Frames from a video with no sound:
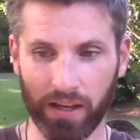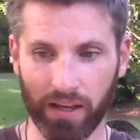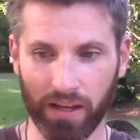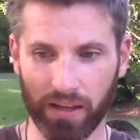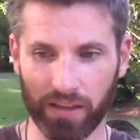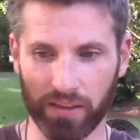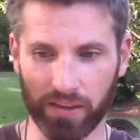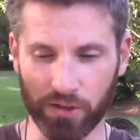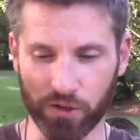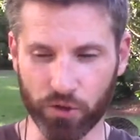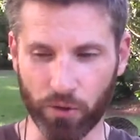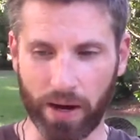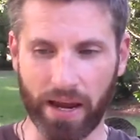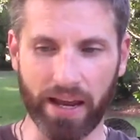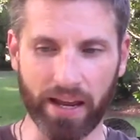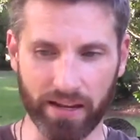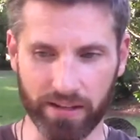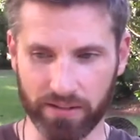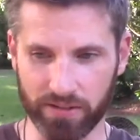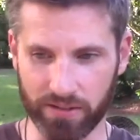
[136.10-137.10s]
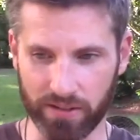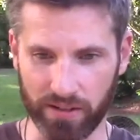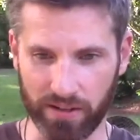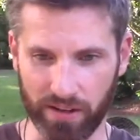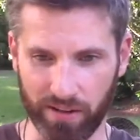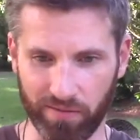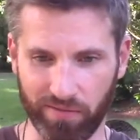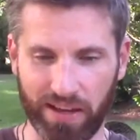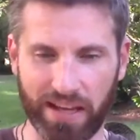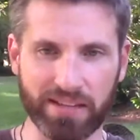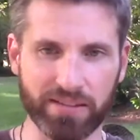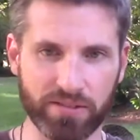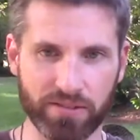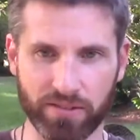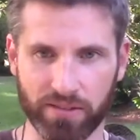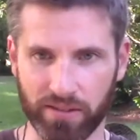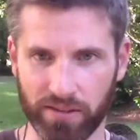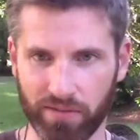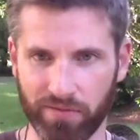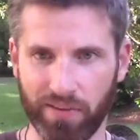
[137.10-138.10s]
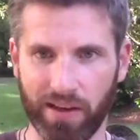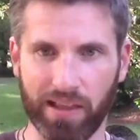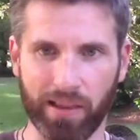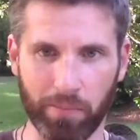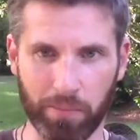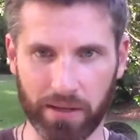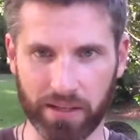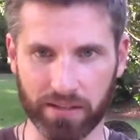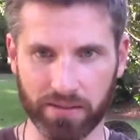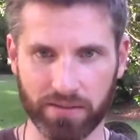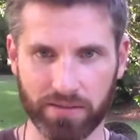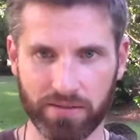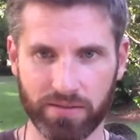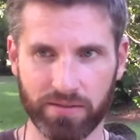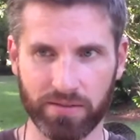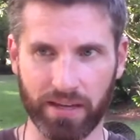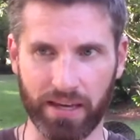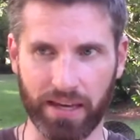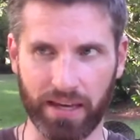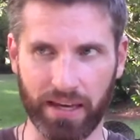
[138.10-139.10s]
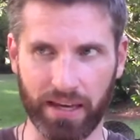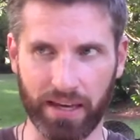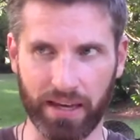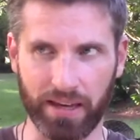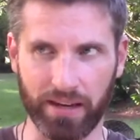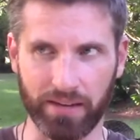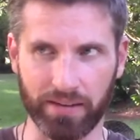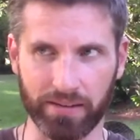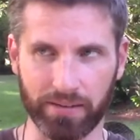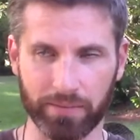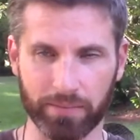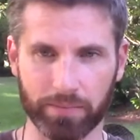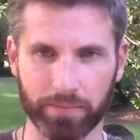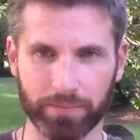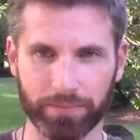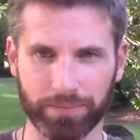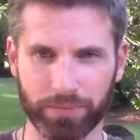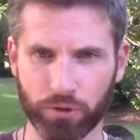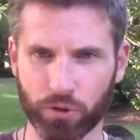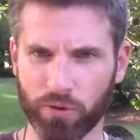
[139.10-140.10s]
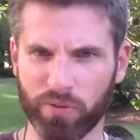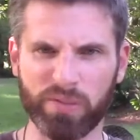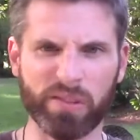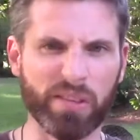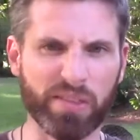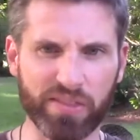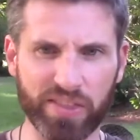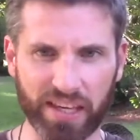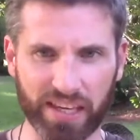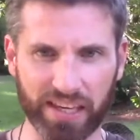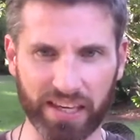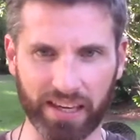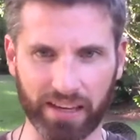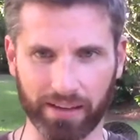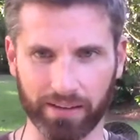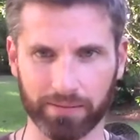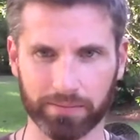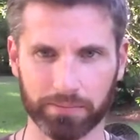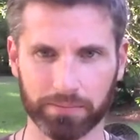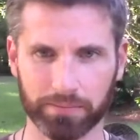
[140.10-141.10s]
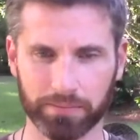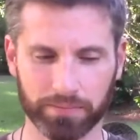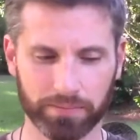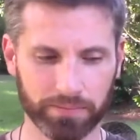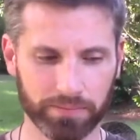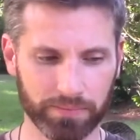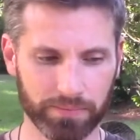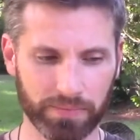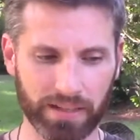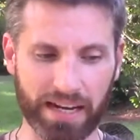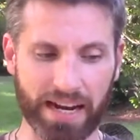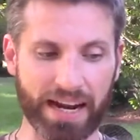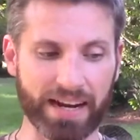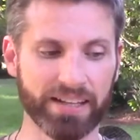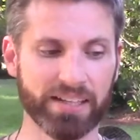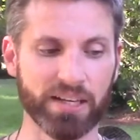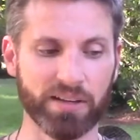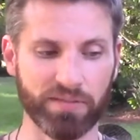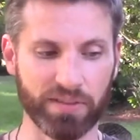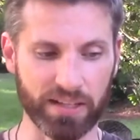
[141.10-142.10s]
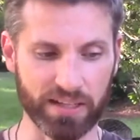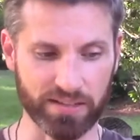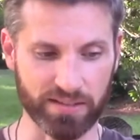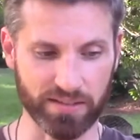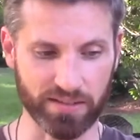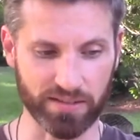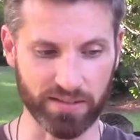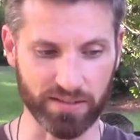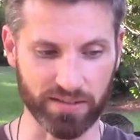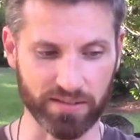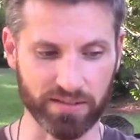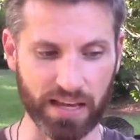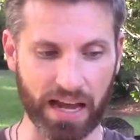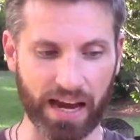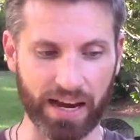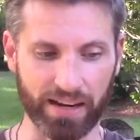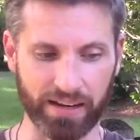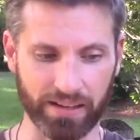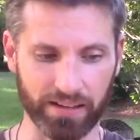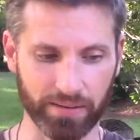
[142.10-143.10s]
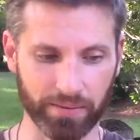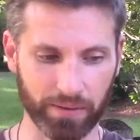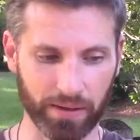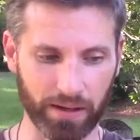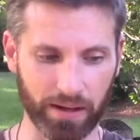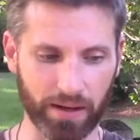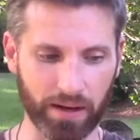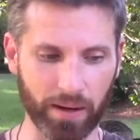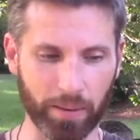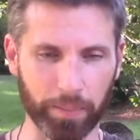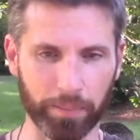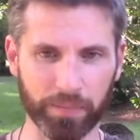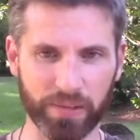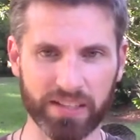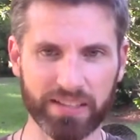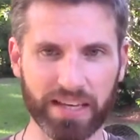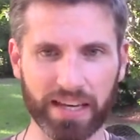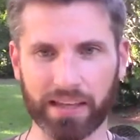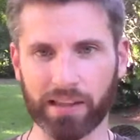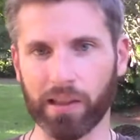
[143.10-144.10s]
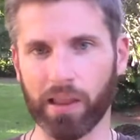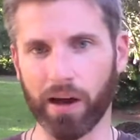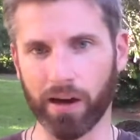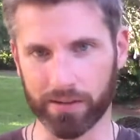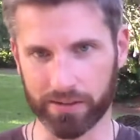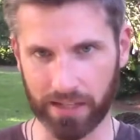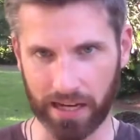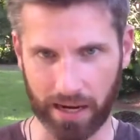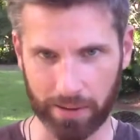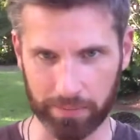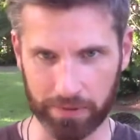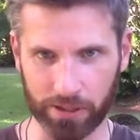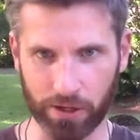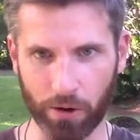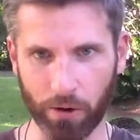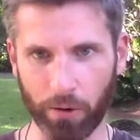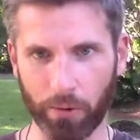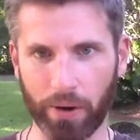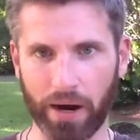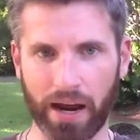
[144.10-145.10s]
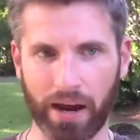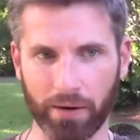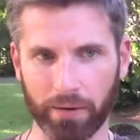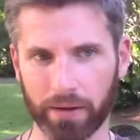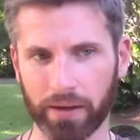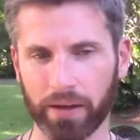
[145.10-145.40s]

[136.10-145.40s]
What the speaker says: the trends and events and developments and sort of the thinking and activities in society. They take a long time to go around.